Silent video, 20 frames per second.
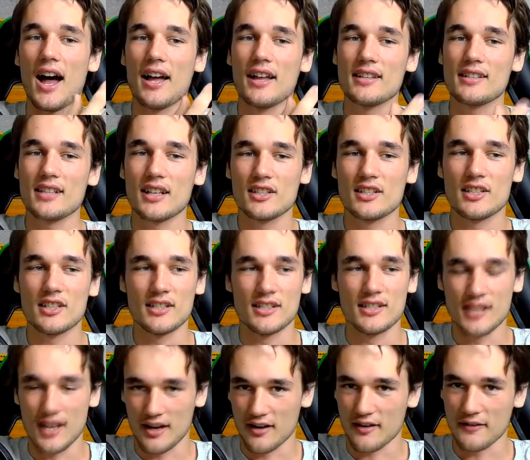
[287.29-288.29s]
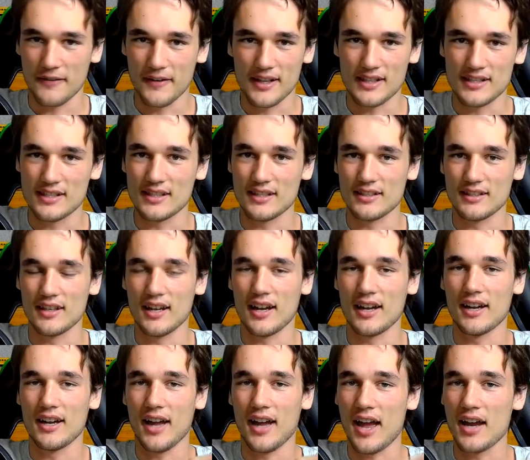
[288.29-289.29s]
such as sacrificing
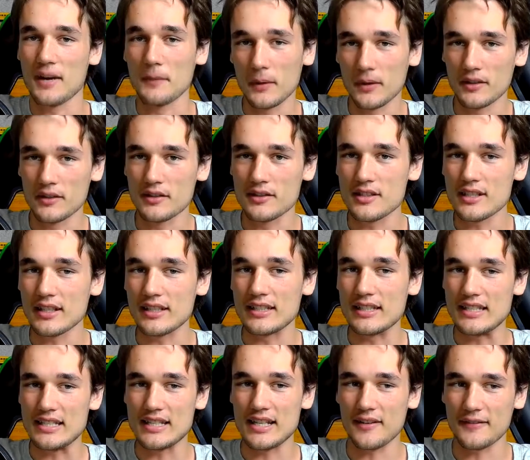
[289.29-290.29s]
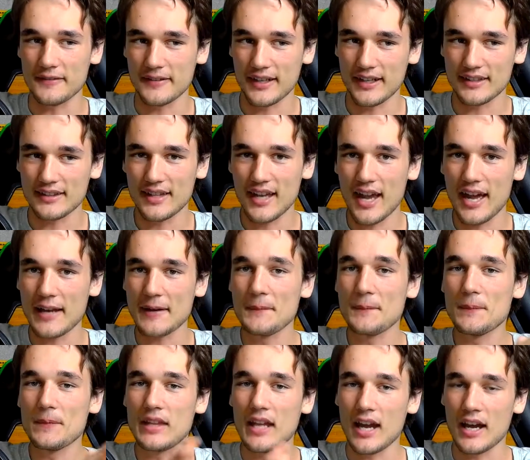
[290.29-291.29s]
animals and stuff like that.
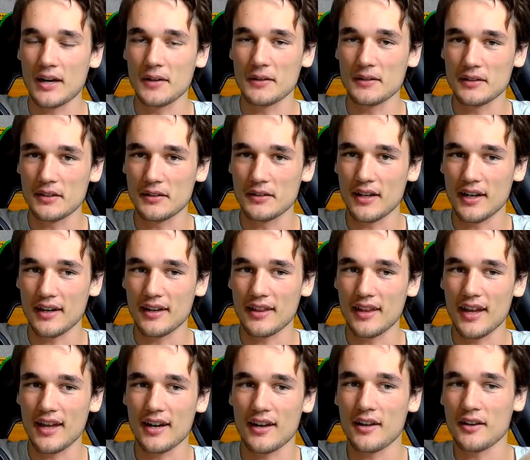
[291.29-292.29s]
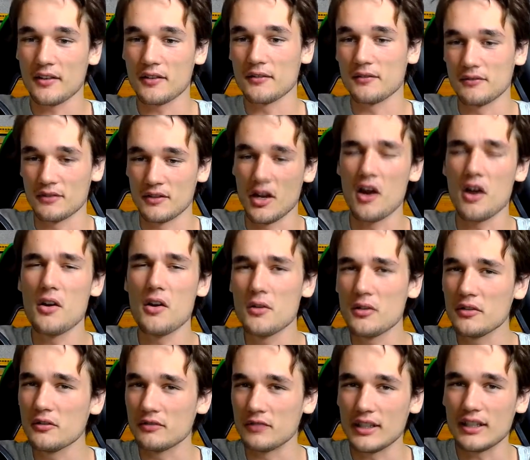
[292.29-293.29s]
I don't do none of that. I don't know
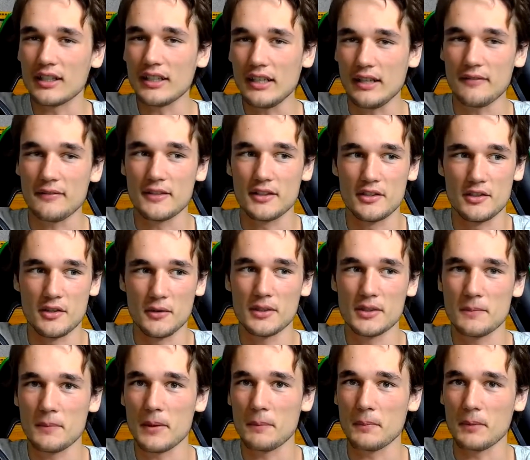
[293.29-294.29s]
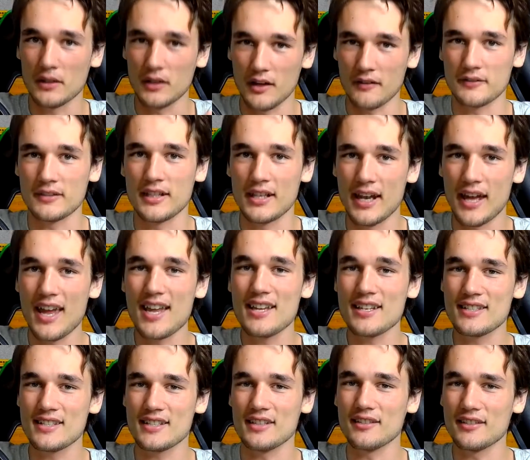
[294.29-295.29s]
really if the Jewish people of today
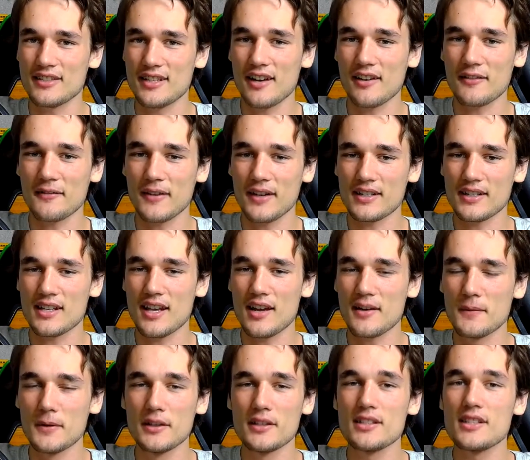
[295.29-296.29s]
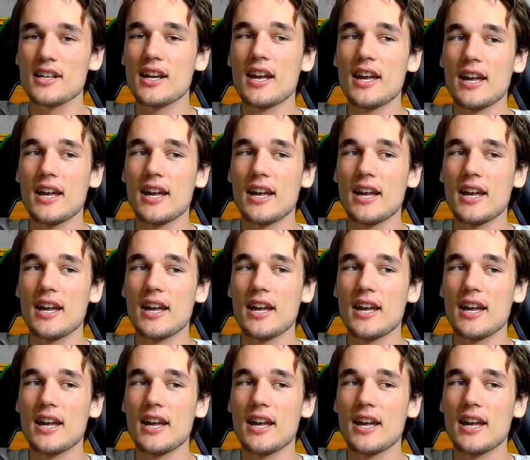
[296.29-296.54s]
still sacrifice animals.